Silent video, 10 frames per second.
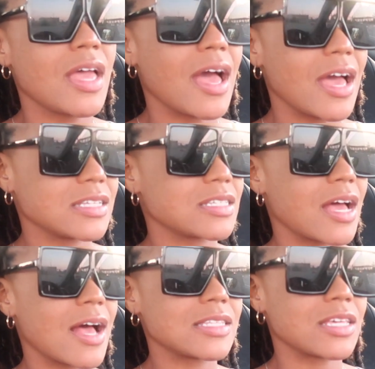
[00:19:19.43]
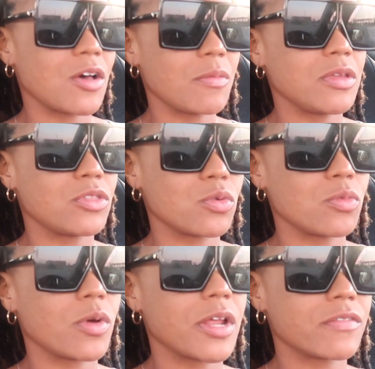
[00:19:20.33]
I asked God to help me through
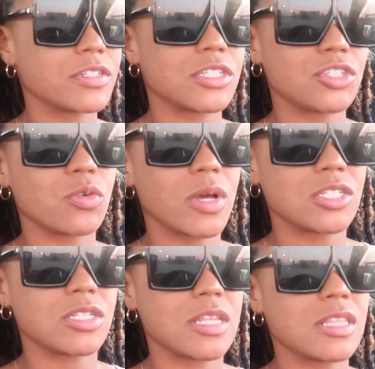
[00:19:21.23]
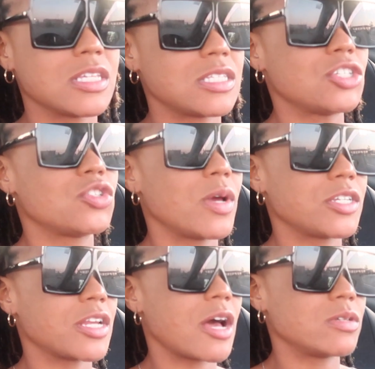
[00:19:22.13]
whatever situation the
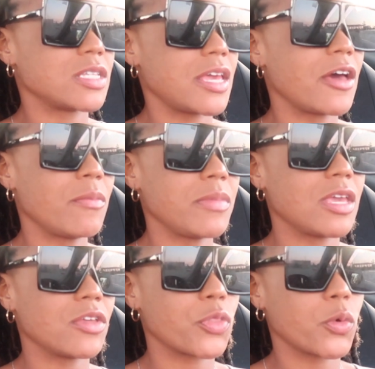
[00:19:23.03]
situation I was in help me get